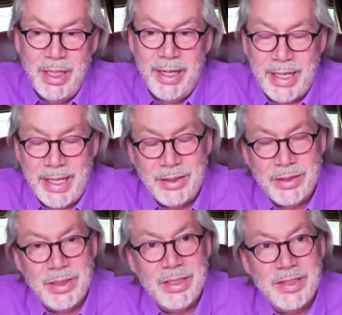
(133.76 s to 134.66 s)

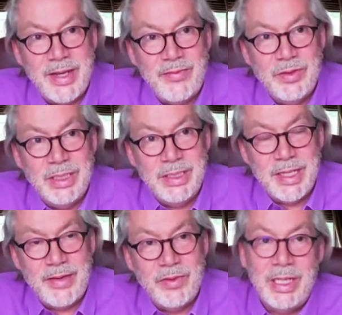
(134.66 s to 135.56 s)
against the
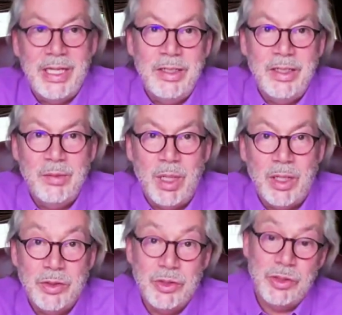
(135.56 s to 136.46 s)
77 in
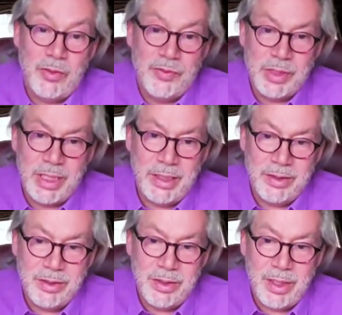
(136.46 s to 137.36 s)
demand soft
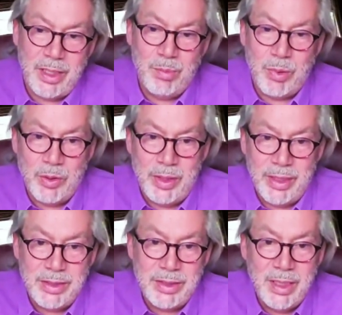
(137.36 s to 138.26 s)
skills that
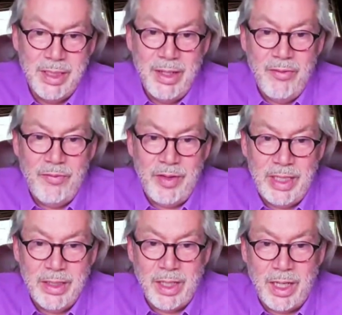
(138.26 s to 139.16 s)
employers mm-hmm.
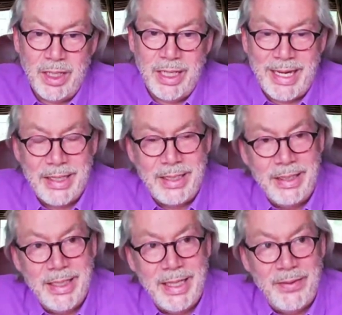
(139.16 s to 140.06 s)
feel are
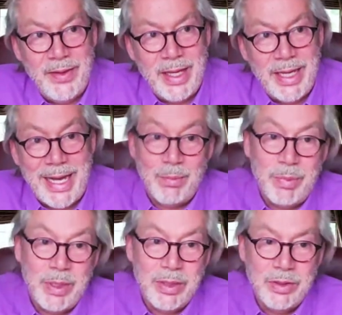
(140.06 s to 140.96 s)
lacking in their
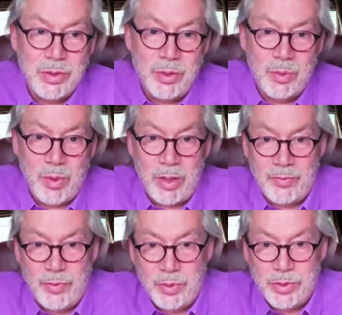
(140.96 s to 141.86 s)
applicants or
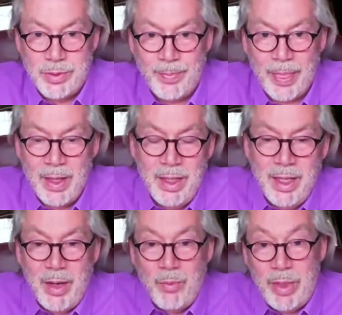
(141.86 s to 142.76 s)
workforce
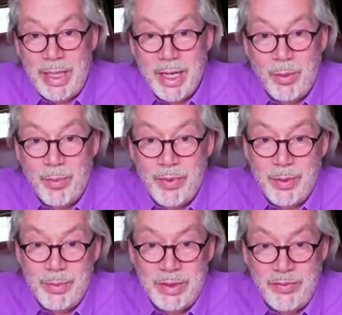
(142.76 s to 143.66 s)
and we help
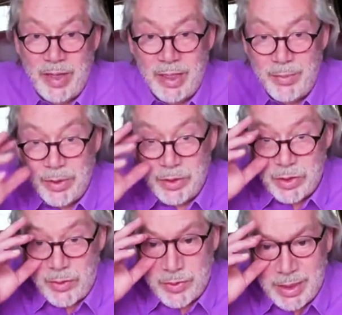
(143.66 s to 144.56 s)
them develop the
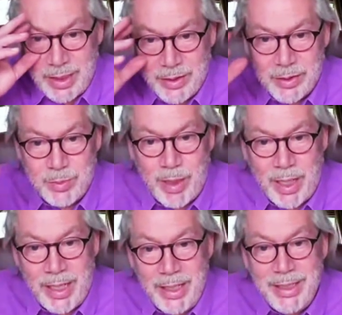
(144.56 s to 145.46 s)
soft skills
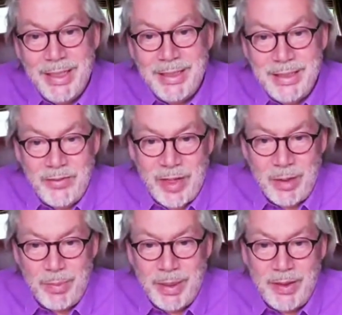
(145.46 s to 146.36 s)
by
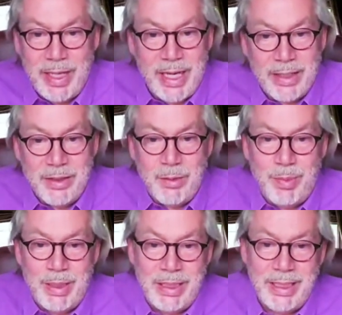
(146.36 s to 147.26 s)
developing the
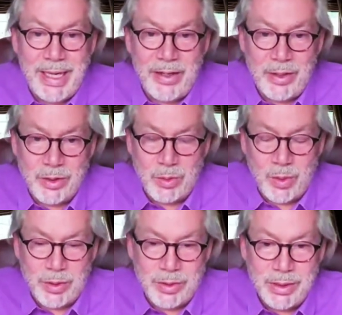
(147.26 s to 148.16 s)
underpinning character
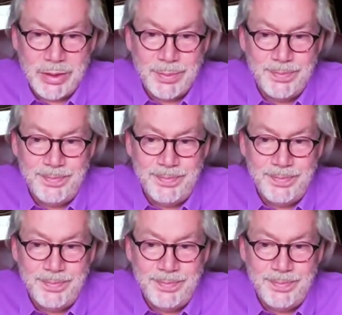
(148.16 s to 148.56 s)
qualities.